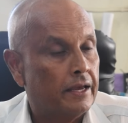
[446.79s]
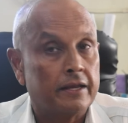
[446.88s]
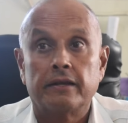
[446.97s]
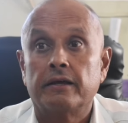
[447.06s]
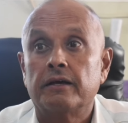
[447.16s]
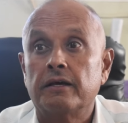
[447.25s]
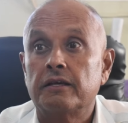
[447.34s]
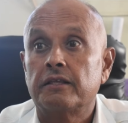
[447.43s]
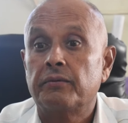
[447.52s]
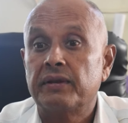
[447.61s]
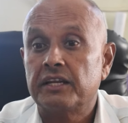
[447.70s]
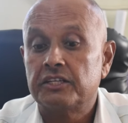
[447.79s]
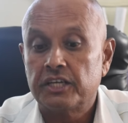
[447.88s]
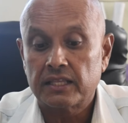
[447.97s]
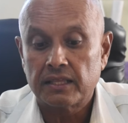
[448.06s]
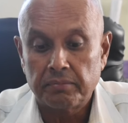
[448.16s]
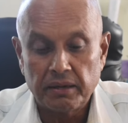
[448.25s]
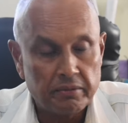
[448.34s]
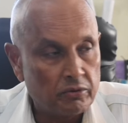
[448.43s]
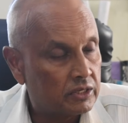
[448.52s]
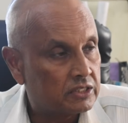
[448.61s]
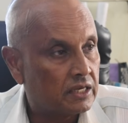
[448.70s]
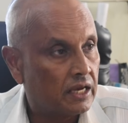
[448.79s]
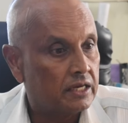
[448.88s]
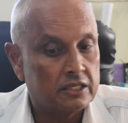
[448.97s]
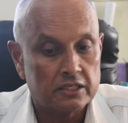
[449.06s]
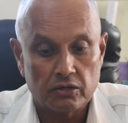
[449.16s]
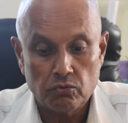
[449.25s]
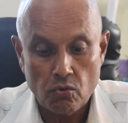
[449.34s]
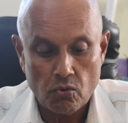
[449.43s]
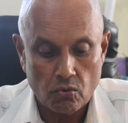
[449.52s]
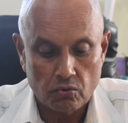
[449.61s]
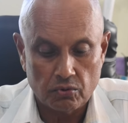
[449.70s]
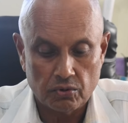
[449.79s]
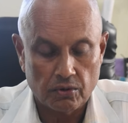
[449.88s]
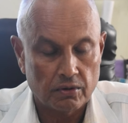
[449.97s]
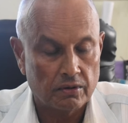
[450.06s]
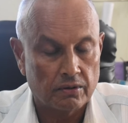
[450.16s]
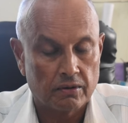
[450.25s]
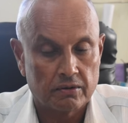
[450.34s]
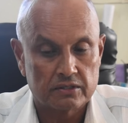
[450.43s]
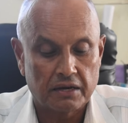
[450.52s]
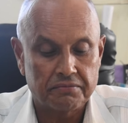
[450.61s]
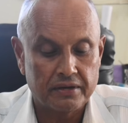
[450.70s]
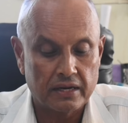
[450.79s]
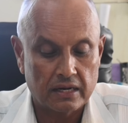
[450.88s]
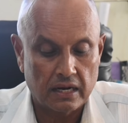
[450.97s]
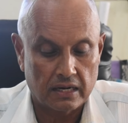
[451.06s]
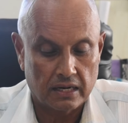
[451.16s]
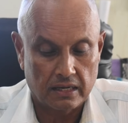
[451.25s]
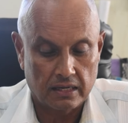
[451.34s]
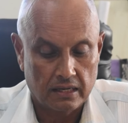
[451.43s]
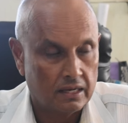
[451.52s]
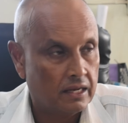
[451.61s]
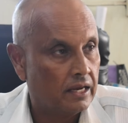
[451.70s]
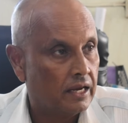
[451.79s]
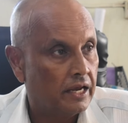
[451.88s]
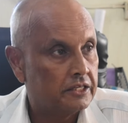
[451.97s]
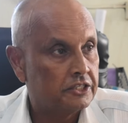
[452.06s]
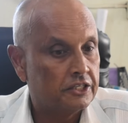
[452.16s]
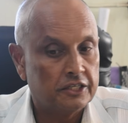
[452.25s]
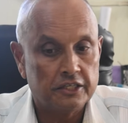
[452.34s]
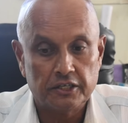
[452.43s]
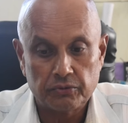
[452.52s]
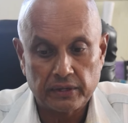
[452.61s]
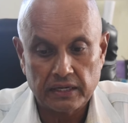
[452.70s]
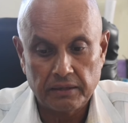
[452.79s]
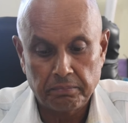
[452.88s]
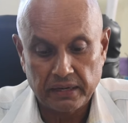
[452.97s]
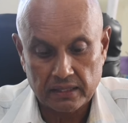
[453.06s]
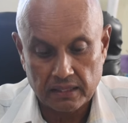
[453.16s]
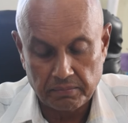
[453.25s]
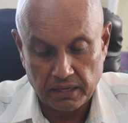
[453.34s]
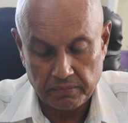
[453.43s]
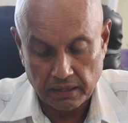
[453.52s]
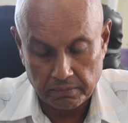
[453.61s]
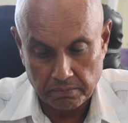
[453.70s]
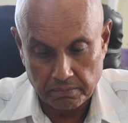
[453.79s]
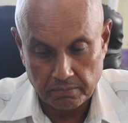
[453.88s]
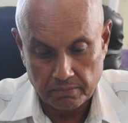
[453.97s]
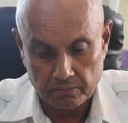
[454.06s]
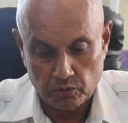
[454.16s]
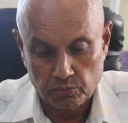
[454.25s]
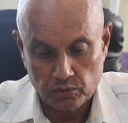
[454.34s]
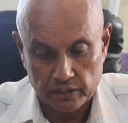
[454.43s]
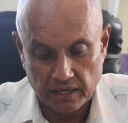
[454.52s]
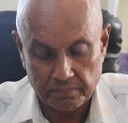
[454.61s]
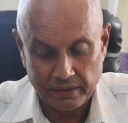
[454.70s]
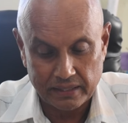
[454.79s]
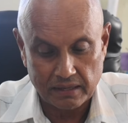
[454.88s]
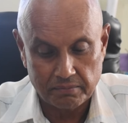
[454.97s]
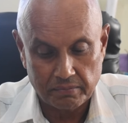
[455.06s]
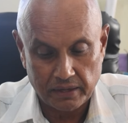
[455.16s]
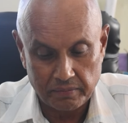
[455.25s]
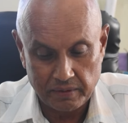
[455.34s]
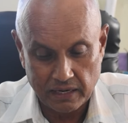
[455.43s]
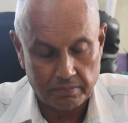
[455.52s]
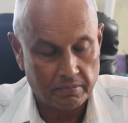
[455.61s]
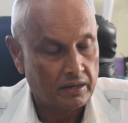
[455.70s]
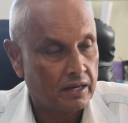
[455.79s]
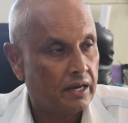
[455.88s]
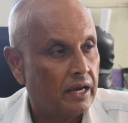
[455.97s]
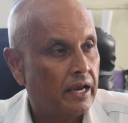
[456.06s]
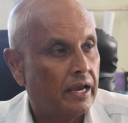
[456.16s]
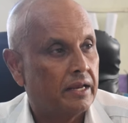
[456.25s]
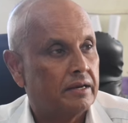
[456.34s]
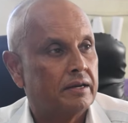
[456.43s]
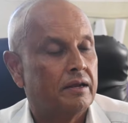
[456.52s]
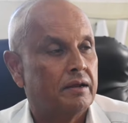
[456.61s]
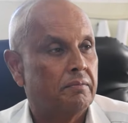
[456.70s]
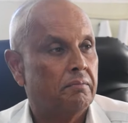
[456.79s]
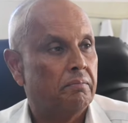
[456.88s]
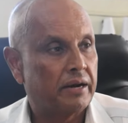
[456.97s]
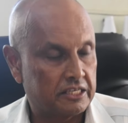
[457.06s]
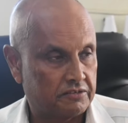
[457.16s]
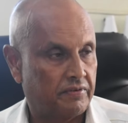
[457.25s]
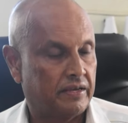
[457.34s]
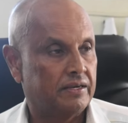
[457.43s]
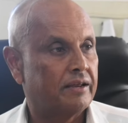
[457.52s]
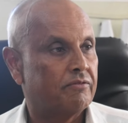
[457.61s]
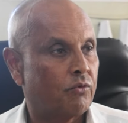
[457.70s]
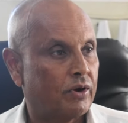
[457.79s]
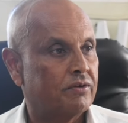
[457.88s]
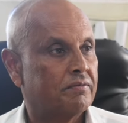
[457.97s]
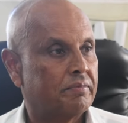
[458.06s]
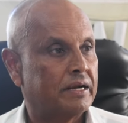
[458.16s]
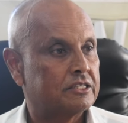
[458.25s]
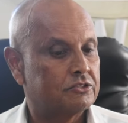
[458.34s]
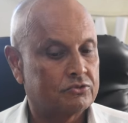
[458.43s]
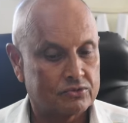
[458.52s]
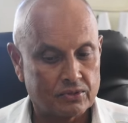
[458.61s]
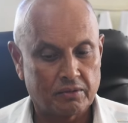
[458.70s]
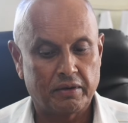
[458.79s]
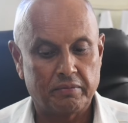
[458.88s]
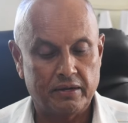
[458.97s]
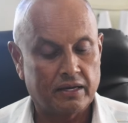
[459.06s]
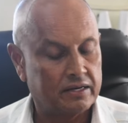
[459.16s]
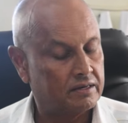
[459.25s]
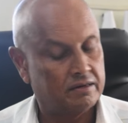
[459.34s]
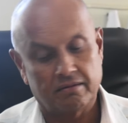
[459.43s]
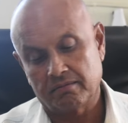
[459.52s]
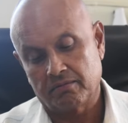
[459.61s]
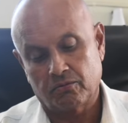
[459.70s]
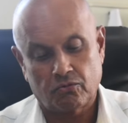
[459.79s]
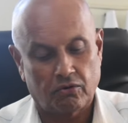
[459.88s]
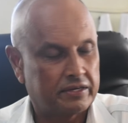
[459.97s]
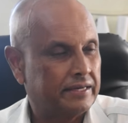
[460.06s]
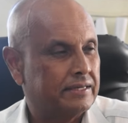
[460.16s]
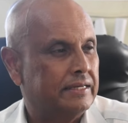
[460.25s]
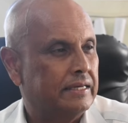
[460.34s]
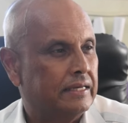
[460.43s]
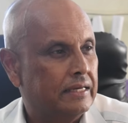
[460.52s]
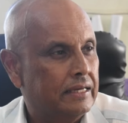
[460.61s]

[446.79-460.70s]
and they went and checked, the baby was there. And she said, "Ooh, Savia Kana." And she quickly picked the baby up, Bumbulitia picked the baby up and breastfed, gave one of her breasts to the baby and contently